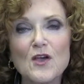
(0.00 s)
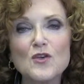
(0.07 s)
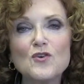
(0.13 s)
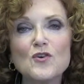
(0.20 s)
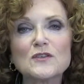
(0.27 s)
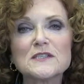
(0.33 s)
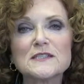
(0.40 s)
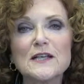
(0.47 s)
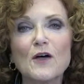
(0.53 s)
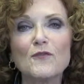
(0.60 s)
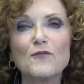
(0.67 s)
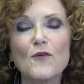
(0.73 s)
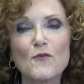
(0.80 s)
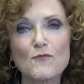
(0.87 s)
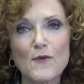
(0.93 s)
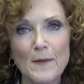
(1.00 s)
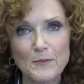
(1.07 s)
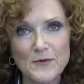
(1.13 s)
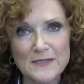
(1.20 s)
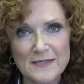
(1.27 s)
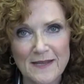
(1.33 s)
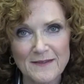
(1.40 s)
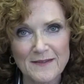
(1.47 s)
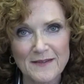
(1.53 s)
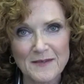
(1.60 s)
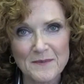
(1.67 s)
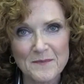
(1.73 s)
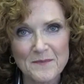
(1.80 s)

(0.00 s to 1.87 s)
You're self-represented.